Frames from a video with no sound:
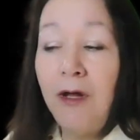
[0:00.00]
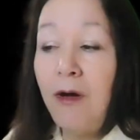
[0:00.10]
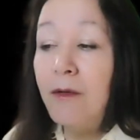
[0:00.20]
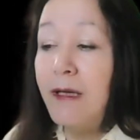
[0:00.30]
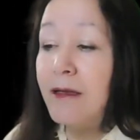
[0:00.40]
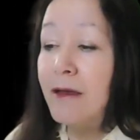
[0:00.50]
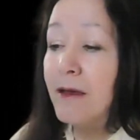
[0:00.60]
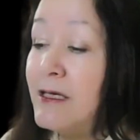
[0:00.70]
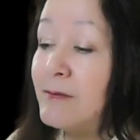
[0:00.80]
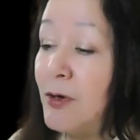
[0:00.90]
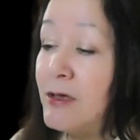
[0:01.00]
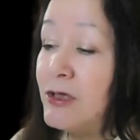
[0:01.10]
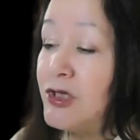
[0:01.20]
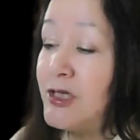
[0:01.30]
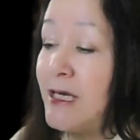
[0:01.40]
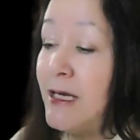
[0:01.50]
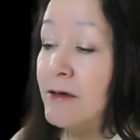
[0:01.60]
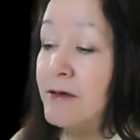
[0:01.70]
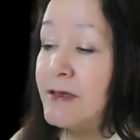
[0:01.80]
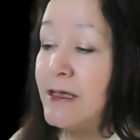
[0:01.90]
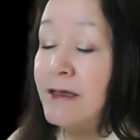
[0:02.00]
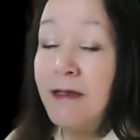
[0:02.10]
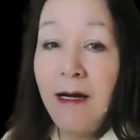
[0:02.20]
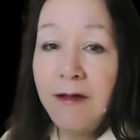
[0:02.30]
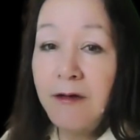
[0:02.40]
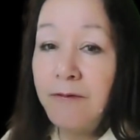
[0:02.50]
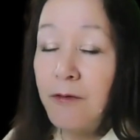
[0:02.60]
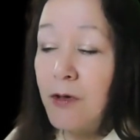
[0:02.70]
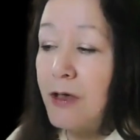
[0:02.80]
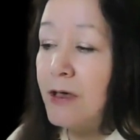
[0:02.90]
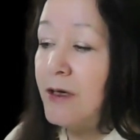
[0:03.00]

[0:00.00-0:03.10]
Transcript: knowing his brother's skills in the art of war,